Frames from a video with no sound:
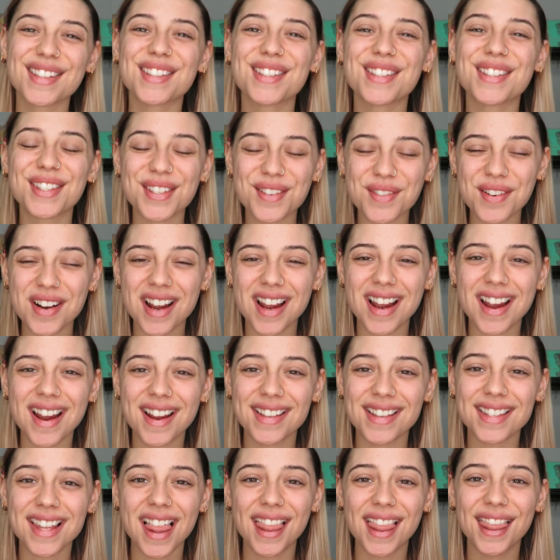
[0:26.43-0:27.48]
So
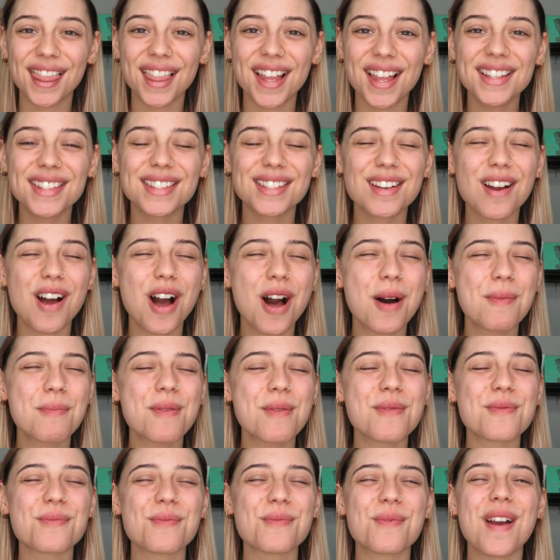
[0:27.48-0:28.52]
guys, let's
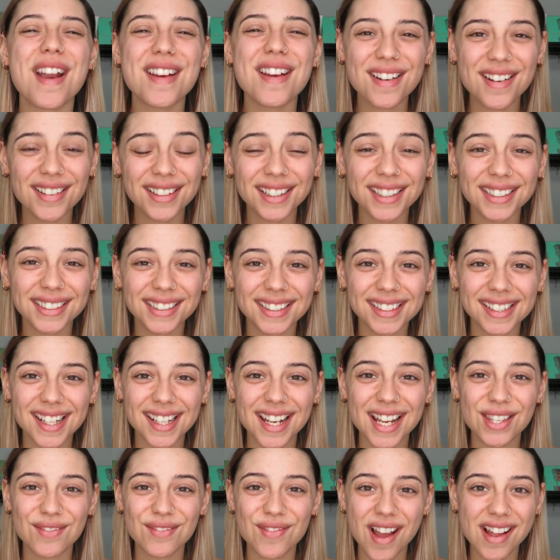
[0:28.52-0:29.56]
hop right on into
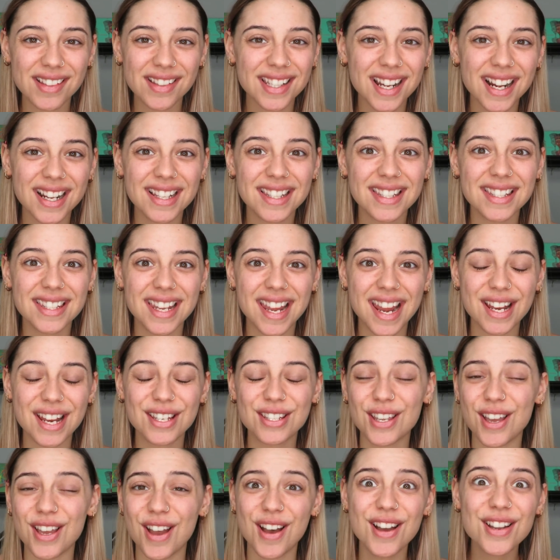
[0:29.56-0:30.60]
today's Valentine's
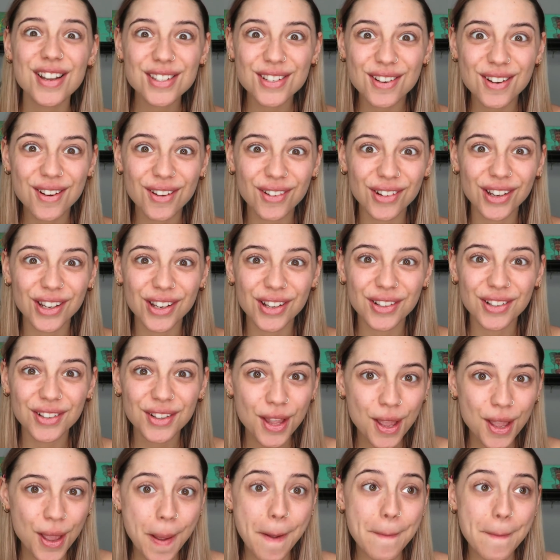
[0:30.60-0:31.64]
Day
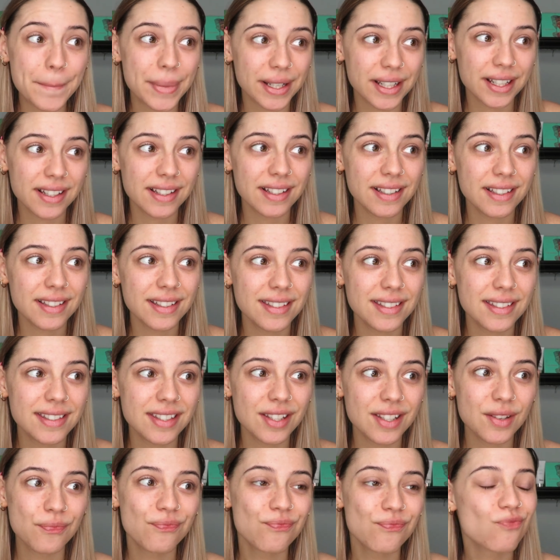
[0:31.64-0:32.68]
tutorial
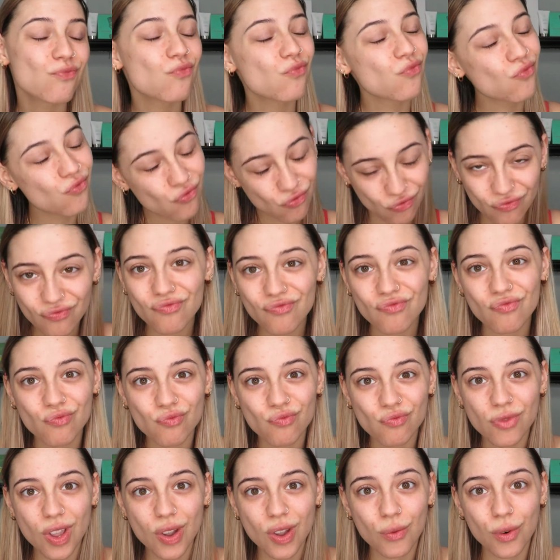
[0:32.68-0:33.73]
because
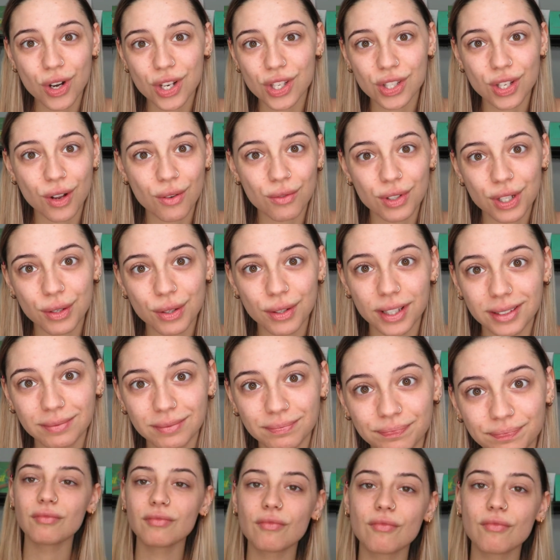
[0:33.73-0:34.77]
we're just gonna do it.